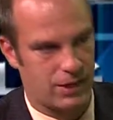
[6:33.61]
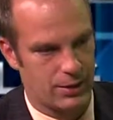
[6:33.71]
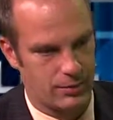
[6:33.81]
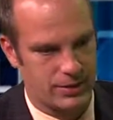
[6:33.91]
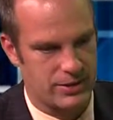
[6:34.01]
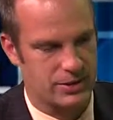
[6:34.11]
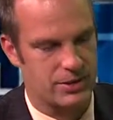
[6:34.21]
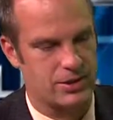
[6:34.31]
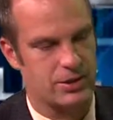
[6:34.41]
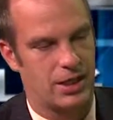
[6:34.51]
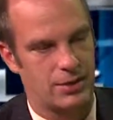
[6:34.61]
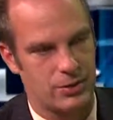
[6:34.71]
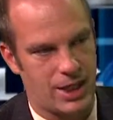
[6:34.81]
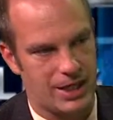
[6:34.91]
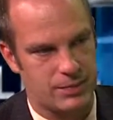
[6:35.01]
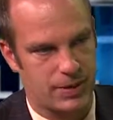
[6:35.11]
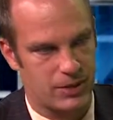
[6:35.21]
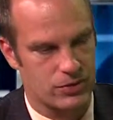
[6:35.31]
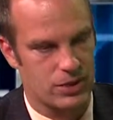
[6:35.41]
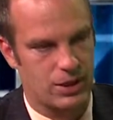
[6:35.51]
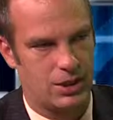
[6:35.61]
other businesses, other taxpayers,